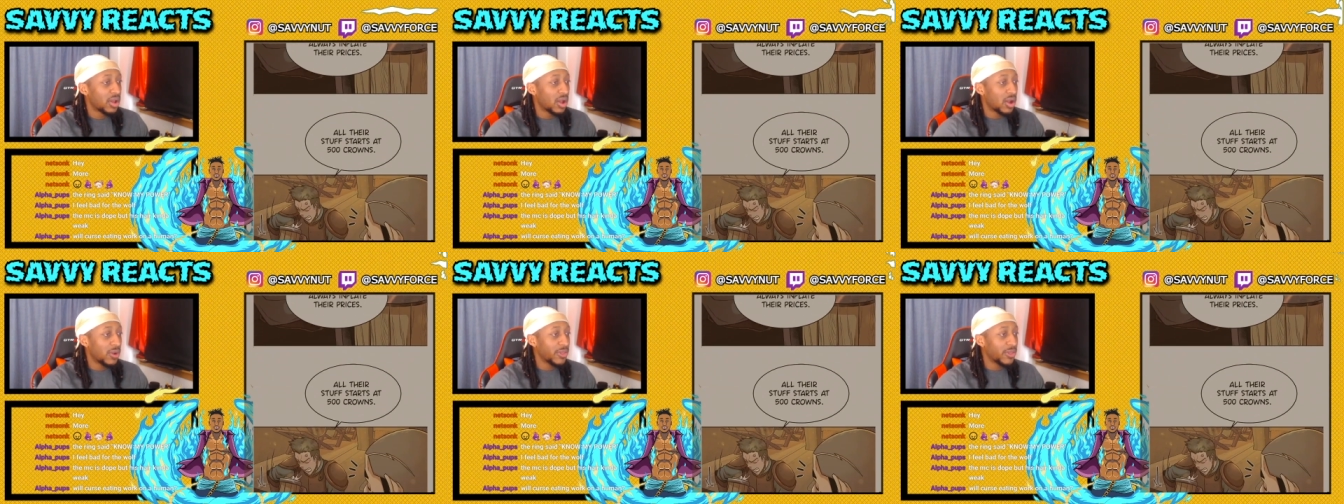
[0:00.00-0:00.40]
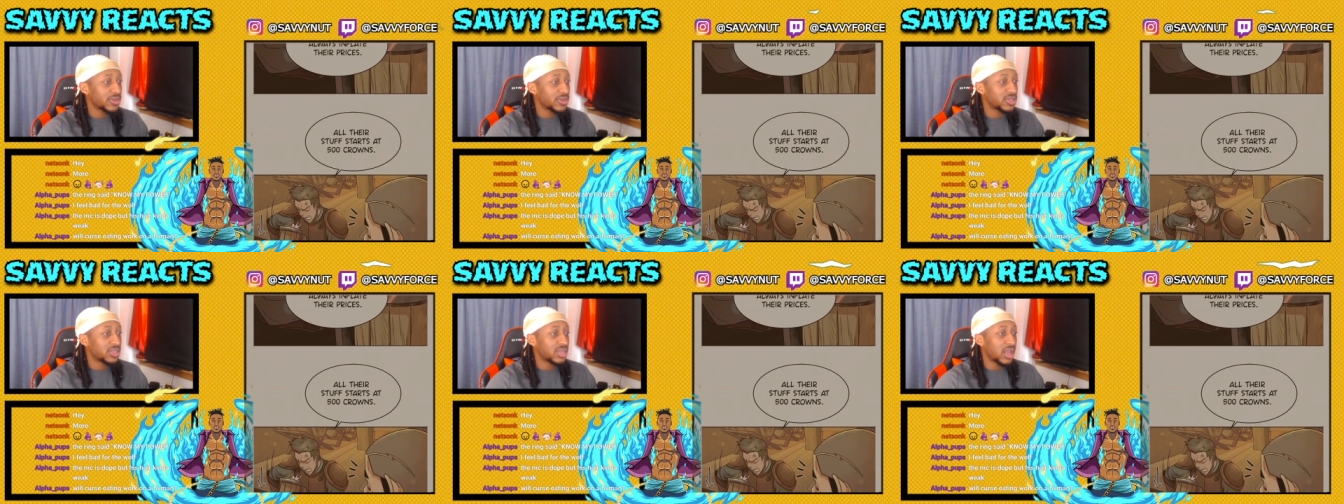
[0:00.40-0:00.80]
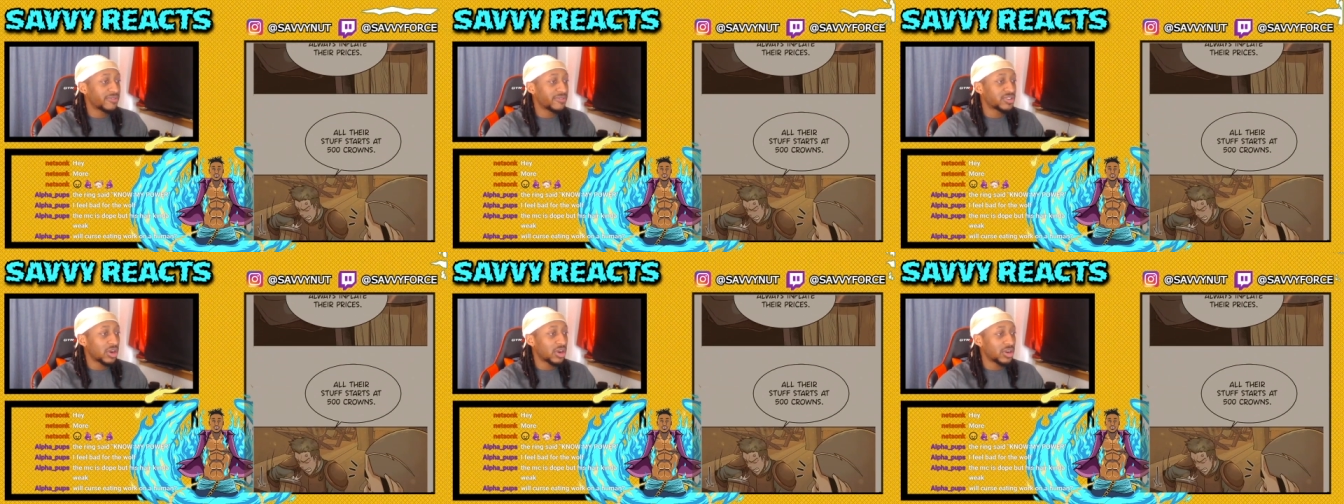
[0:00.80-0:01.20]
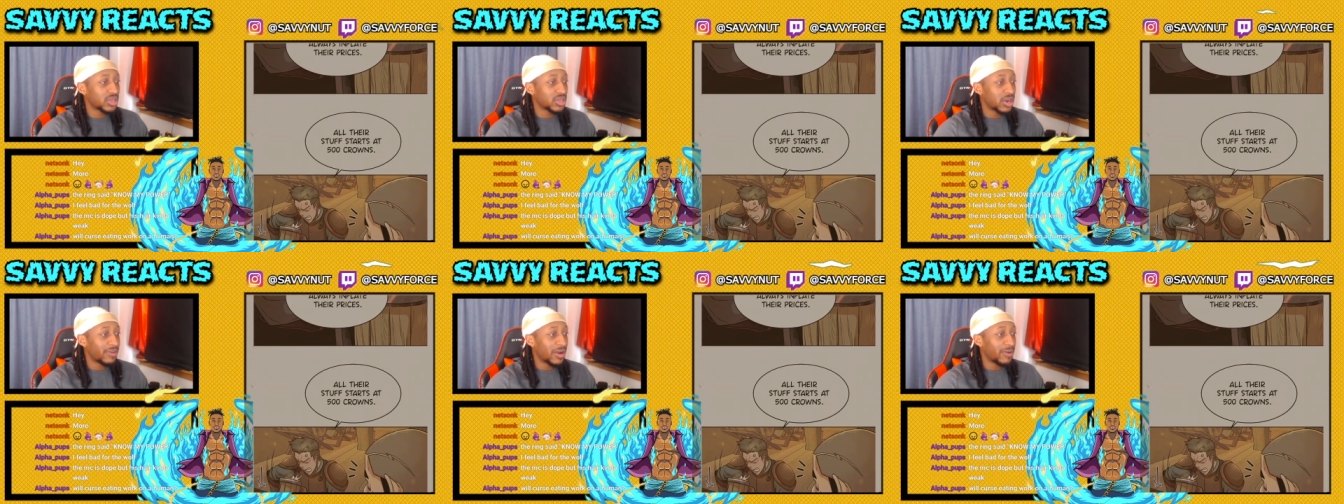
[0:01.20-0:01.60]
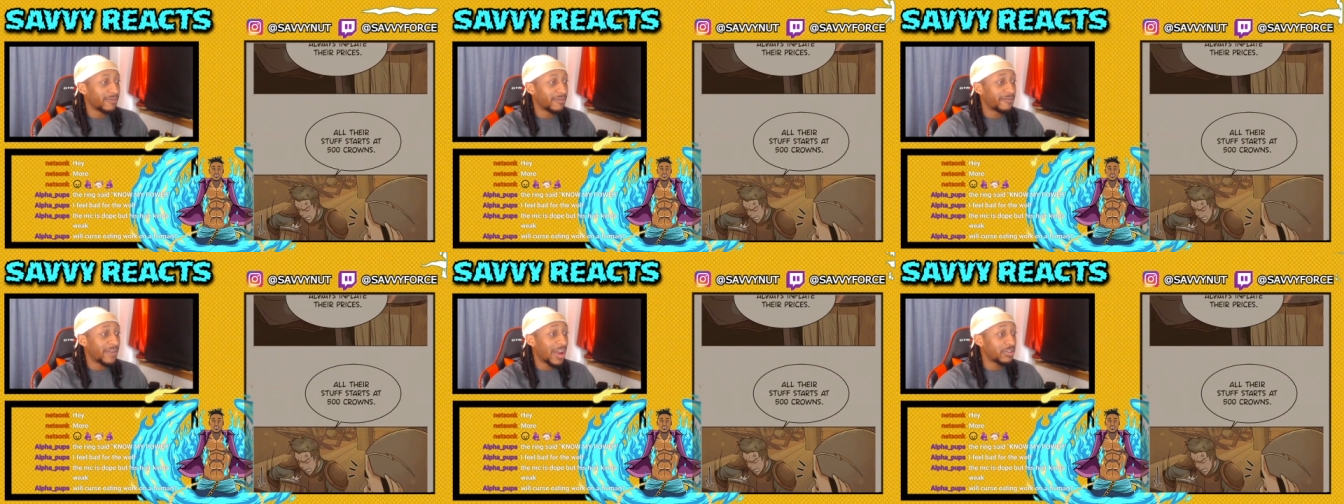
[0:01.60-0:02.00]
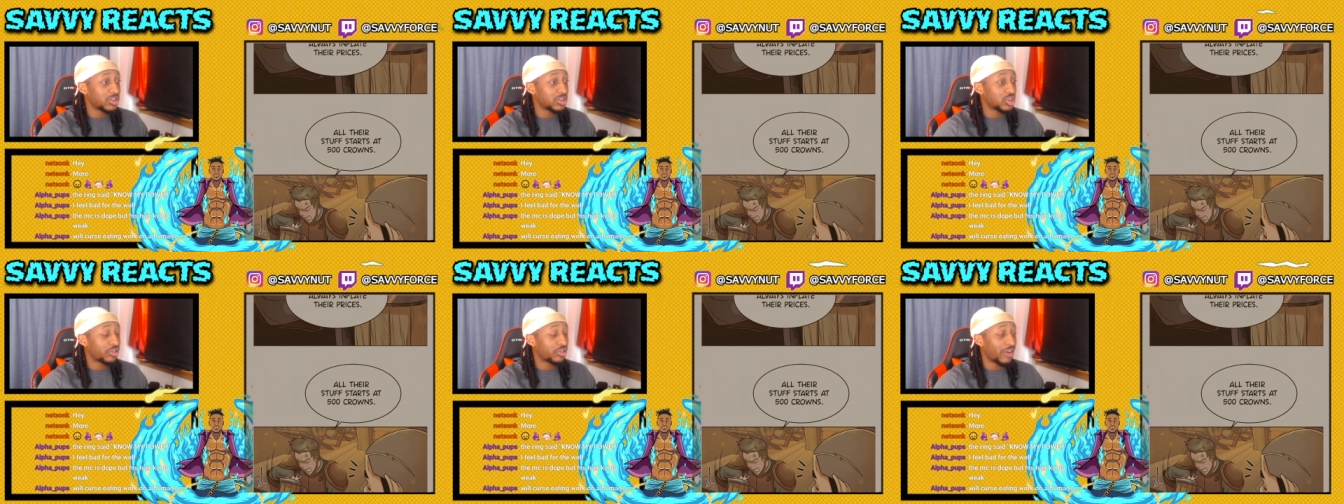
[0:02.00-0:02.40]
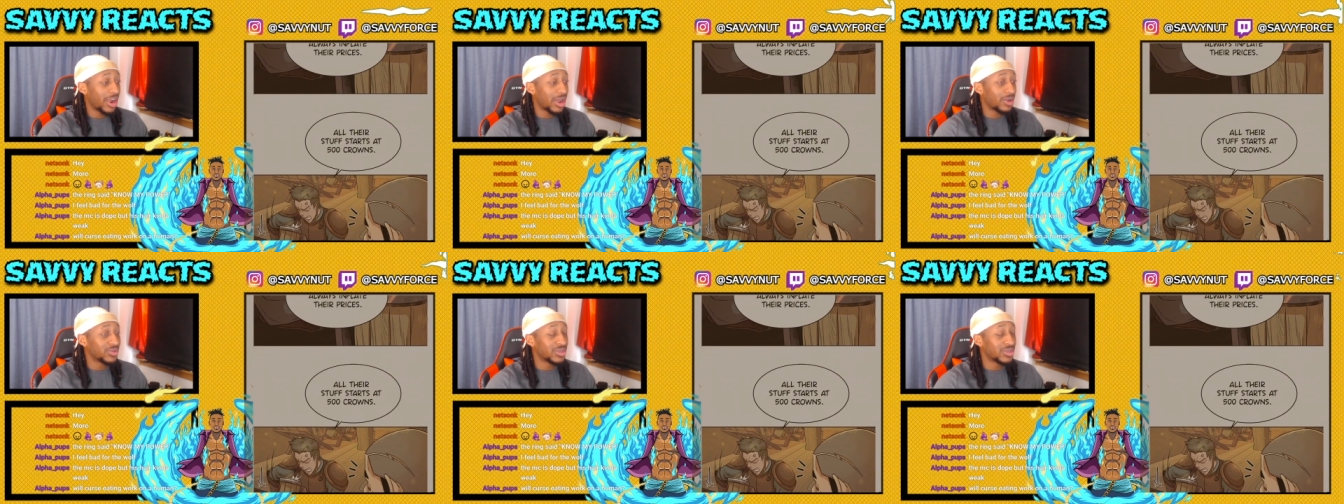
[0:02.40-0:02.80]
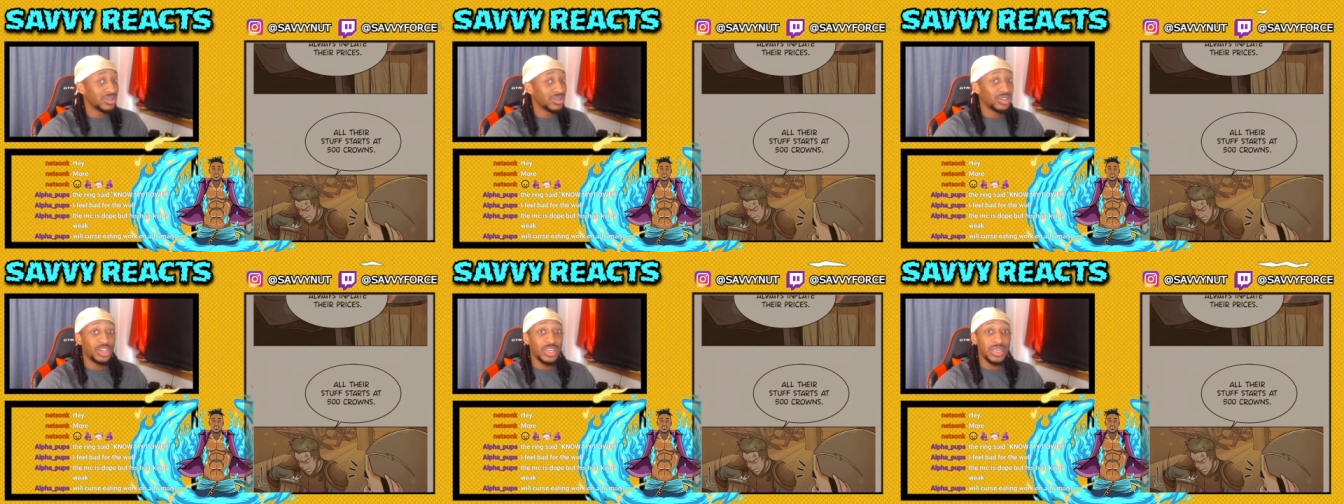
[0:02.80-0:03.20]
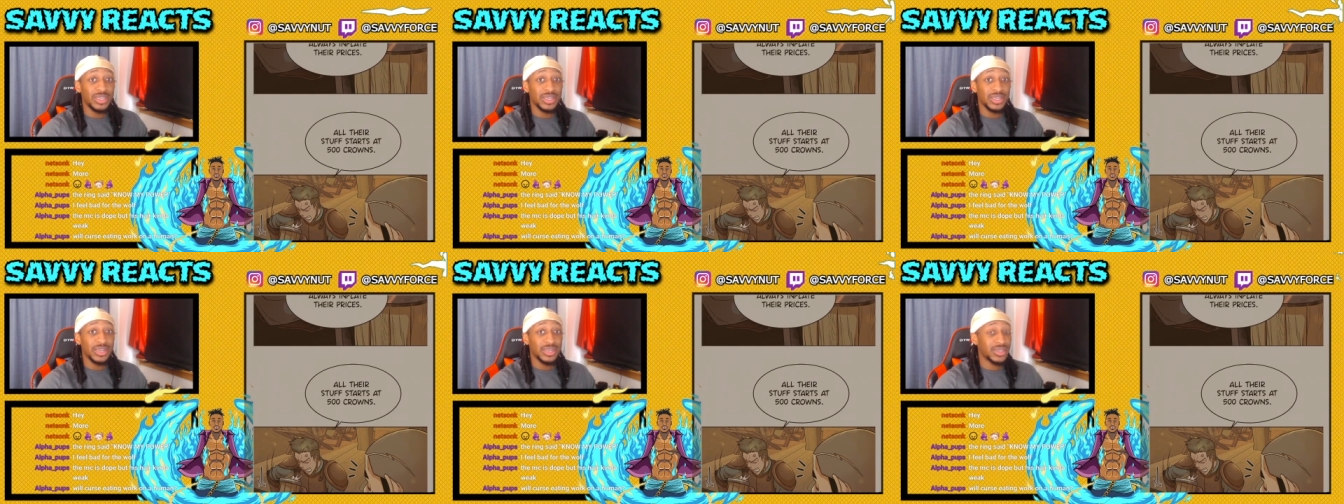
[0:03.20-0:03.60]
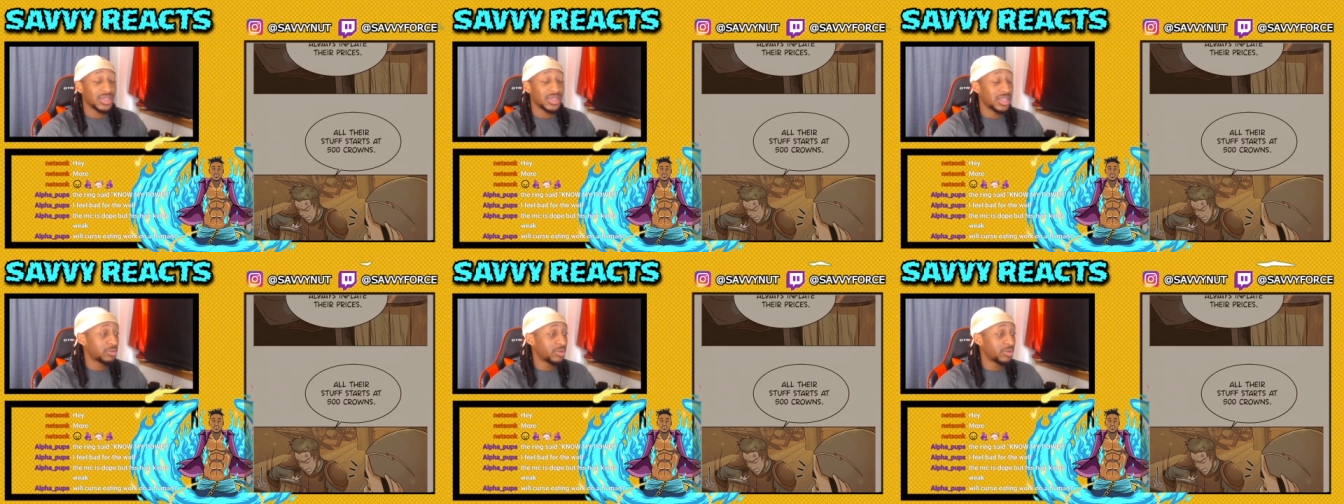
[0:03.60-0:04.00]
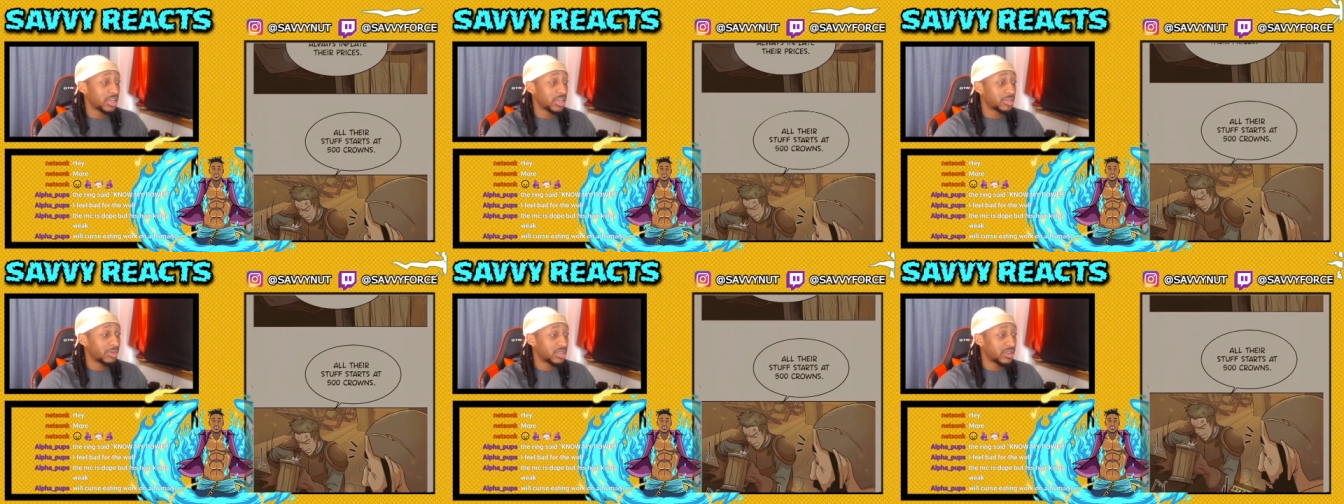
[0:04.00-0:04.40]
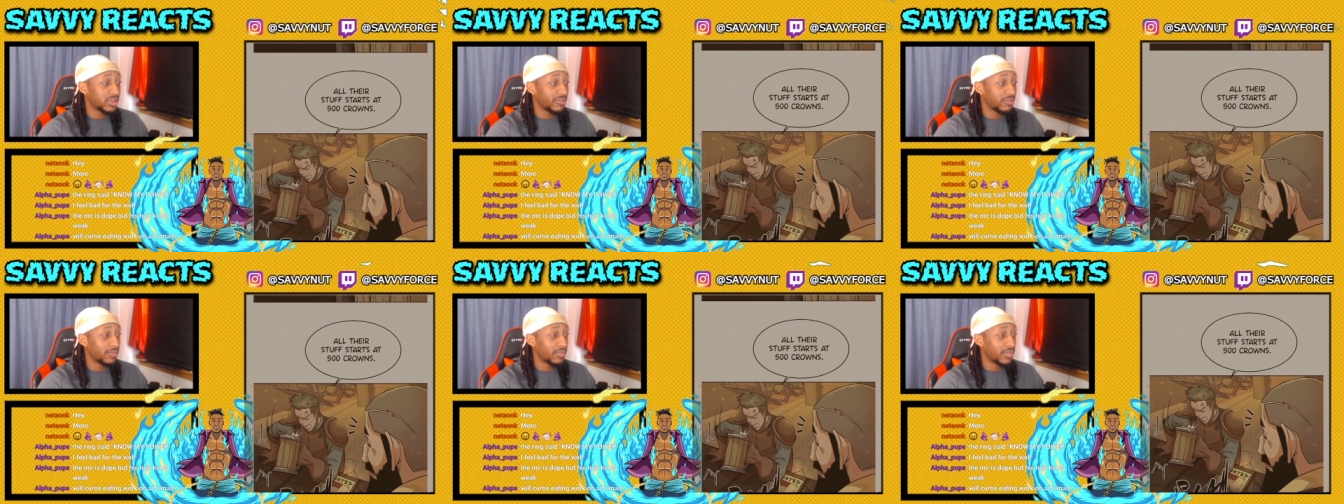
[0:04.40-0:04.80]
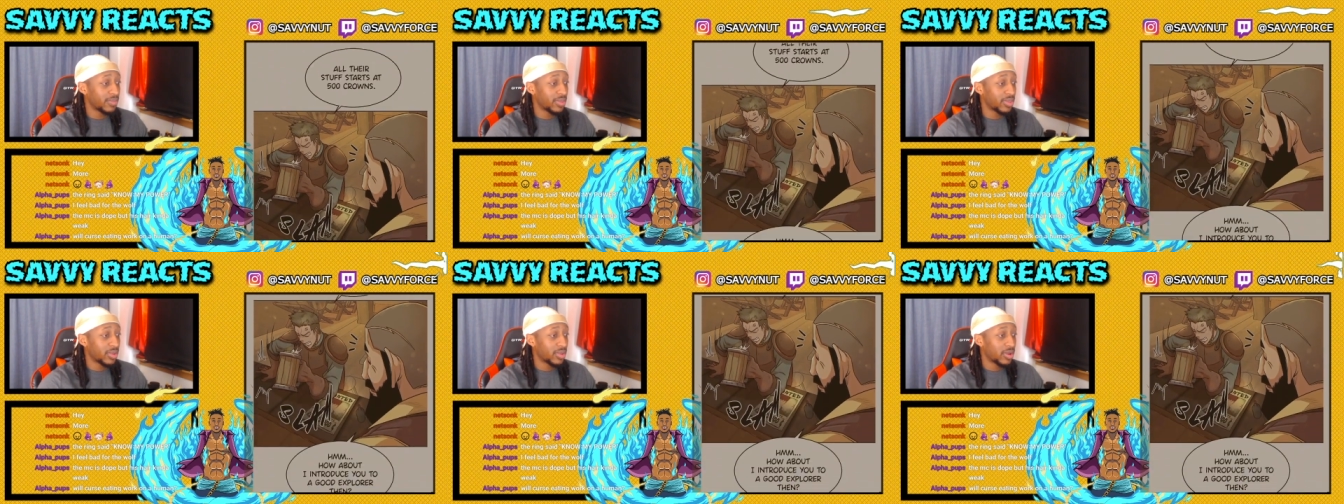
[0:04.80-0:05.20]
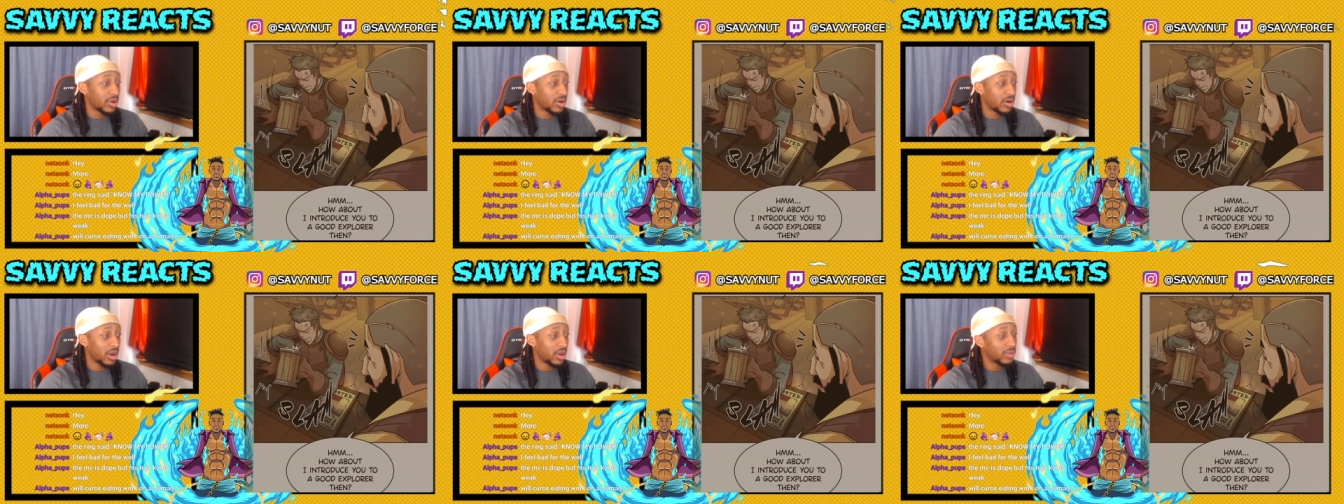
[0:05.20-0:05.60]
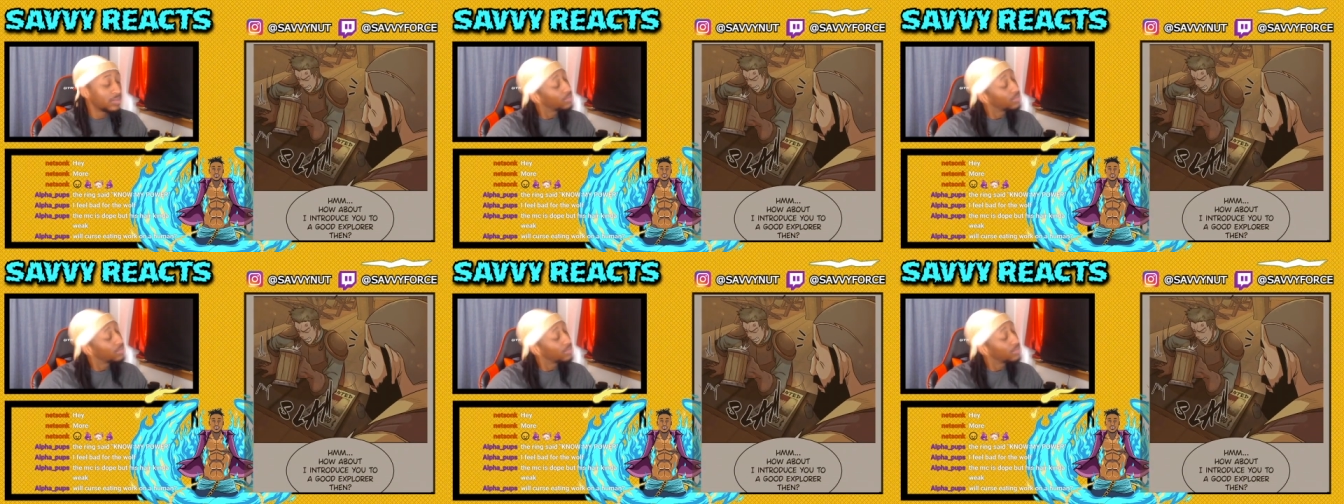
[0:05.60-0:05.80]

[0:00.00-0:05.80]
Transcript: All their stuff starts around five hundred crowns. Jesus, that's pretty expensive. All right.